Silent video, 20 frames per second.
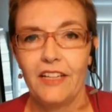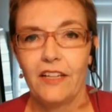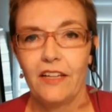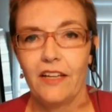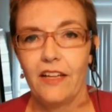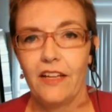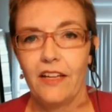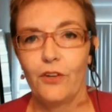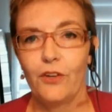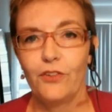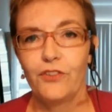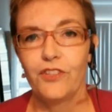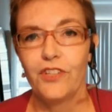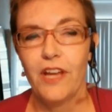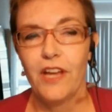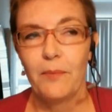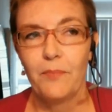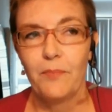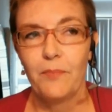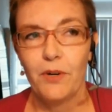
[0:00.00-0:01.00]
those
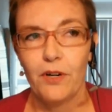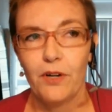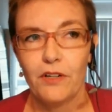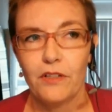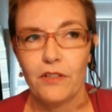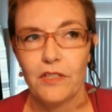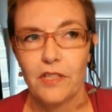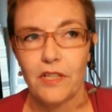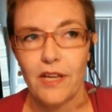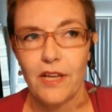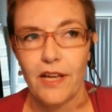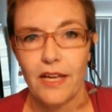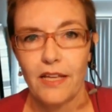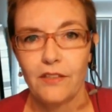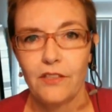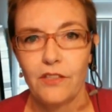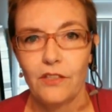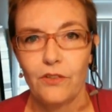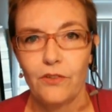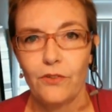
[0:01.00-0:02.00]
numbers, as
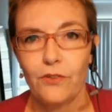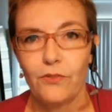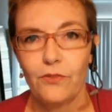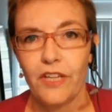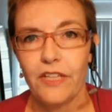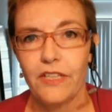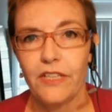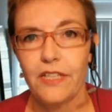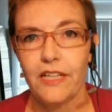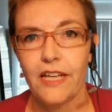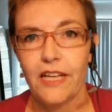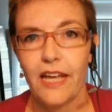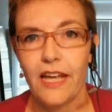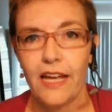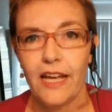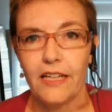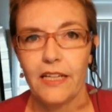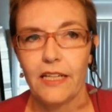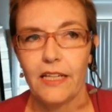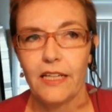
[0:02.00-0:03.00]
you've
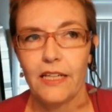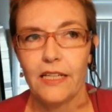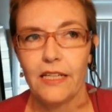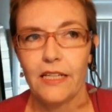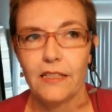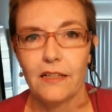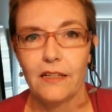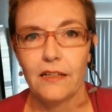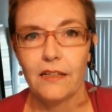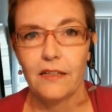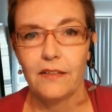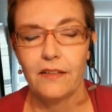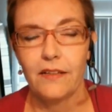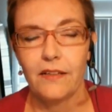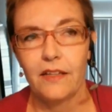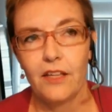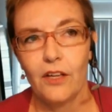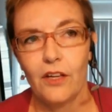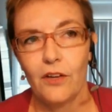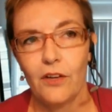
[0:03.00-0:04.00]
indicated, is you
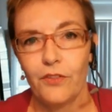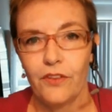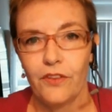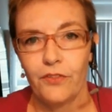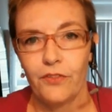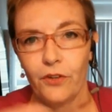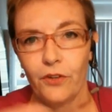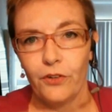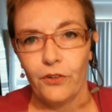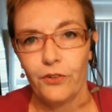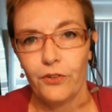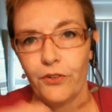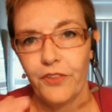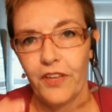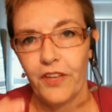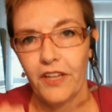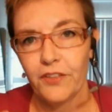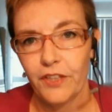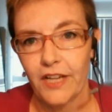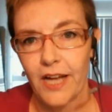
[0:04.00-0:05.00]
know those are things that
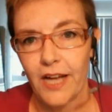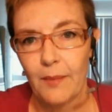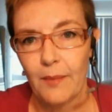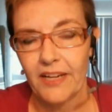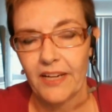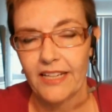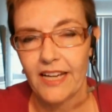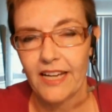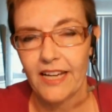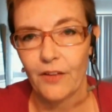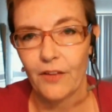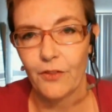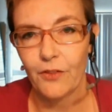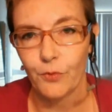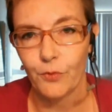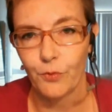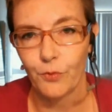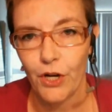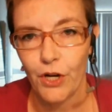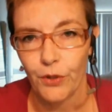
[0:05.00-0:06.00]
are coming down the
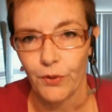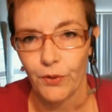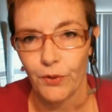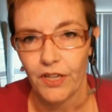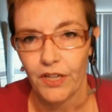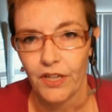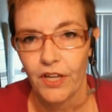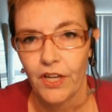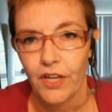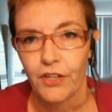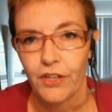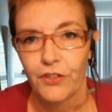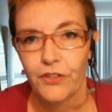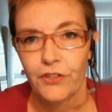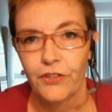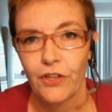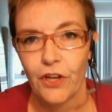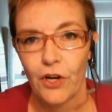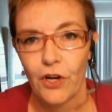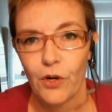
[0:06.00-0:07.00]
road. Uh-huh.
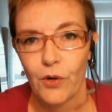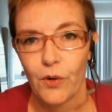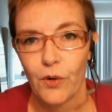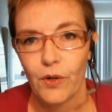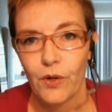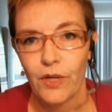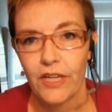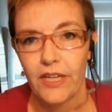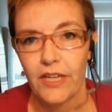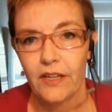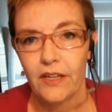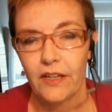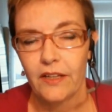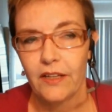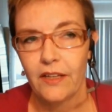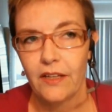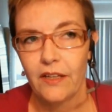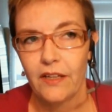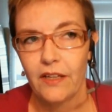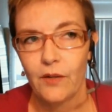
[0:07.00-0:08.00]
So
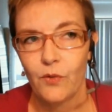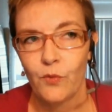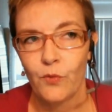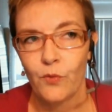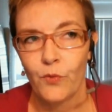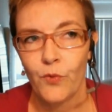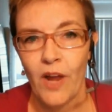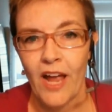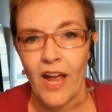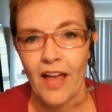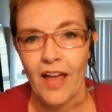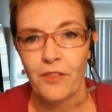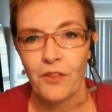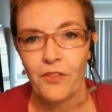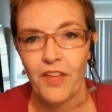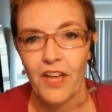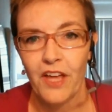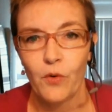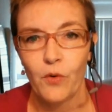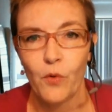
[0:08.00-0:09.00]
rather
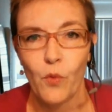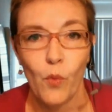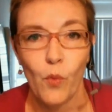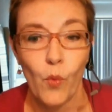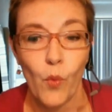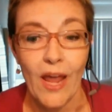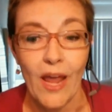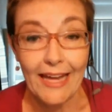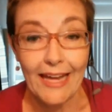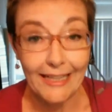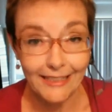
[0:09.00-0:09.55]
than wait